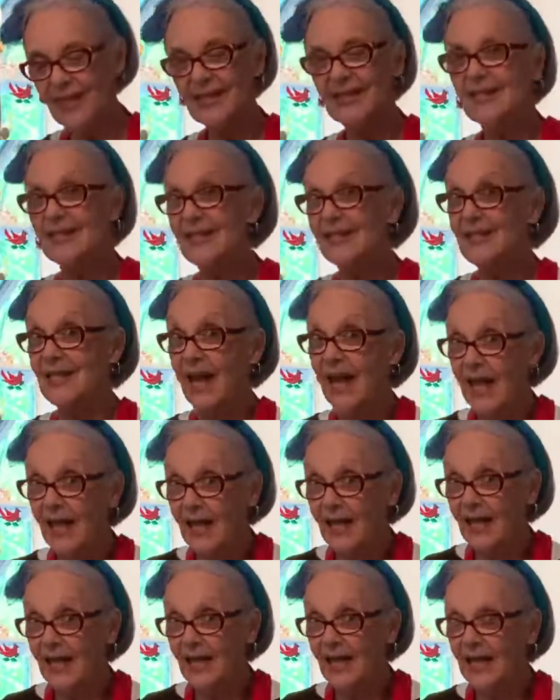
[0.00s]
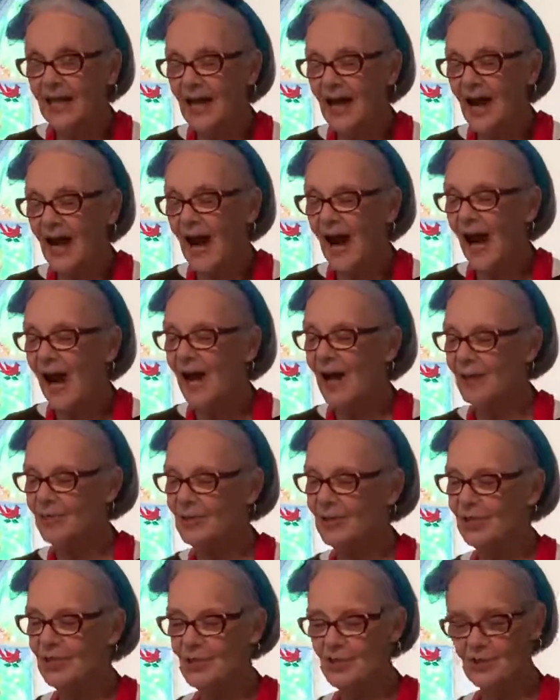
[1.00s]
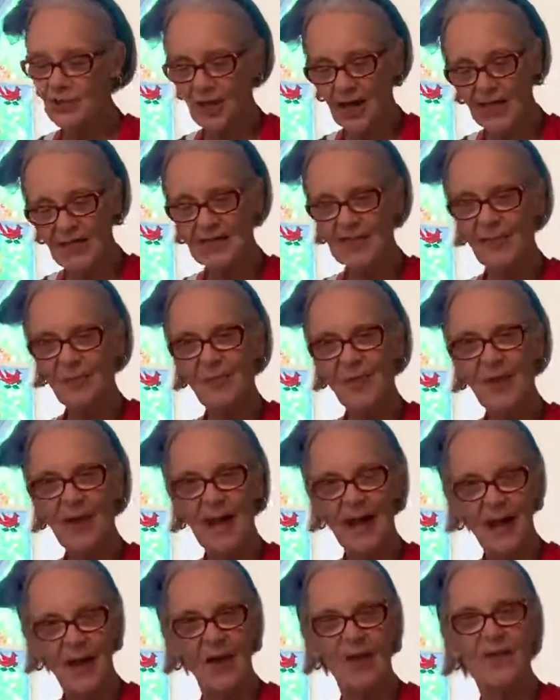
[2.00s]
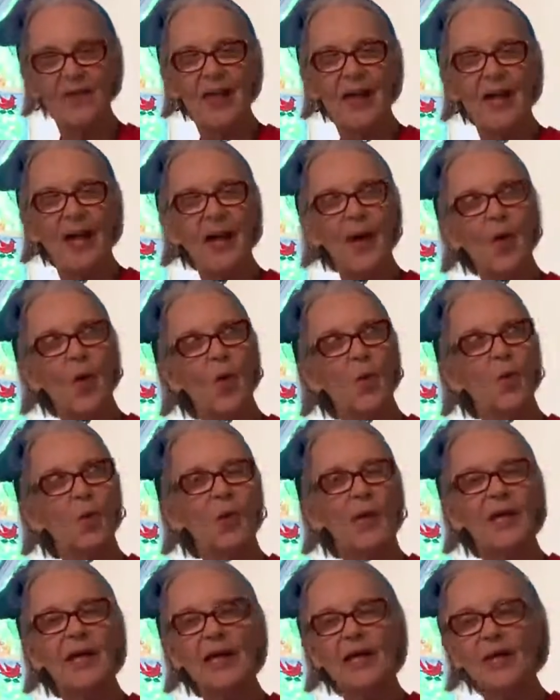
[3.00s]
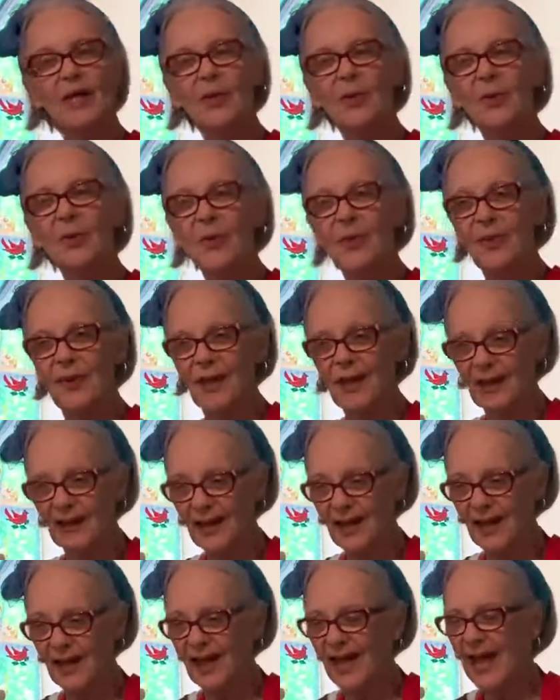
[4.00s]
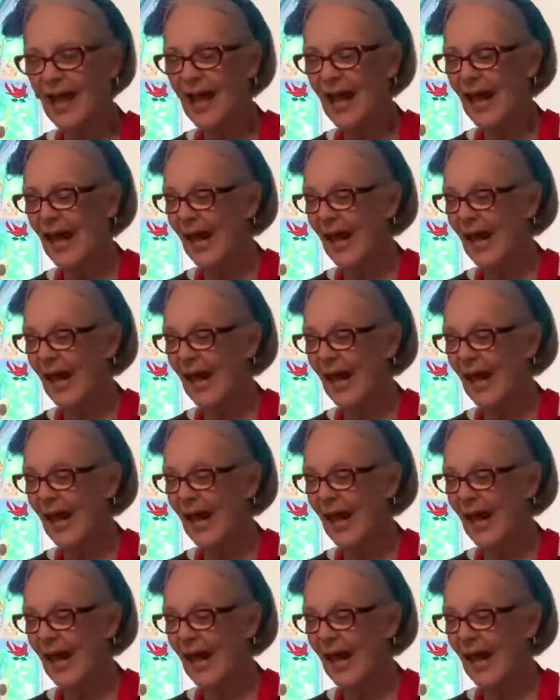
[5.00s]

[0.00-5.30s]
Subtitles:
Today, I'm going to try something out that I hope will get you thinking,